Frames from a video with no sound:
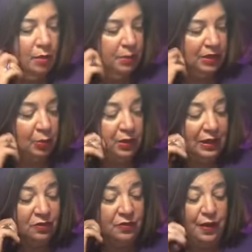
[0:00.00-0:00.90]
But someone
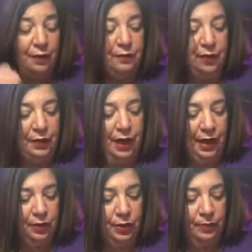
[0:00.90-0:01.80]
that's very, very
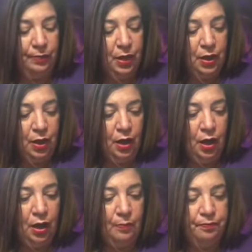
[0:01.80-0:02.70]
angry.
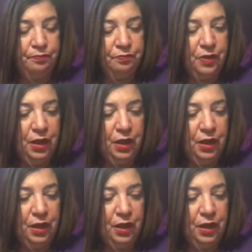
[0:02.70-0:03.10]
Um,